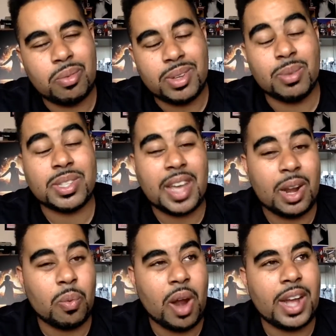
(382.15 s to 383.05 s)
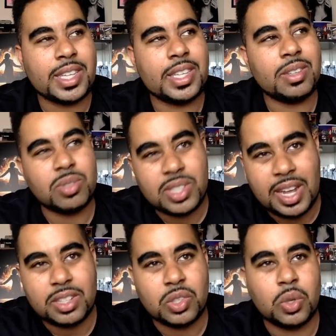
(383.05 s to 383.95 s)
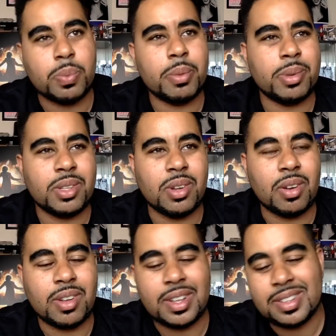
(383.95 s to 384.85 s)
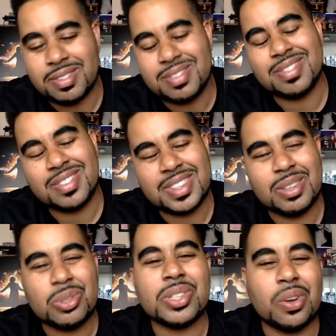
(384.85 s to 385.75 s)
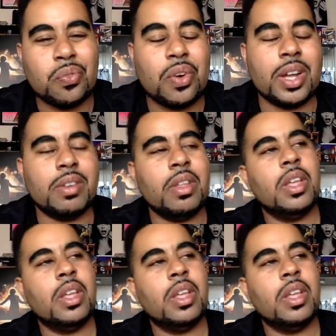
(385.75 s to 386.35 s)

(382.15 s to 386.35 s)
It was kind of rocky. It was kind of stupid. But, you know, it was still fun.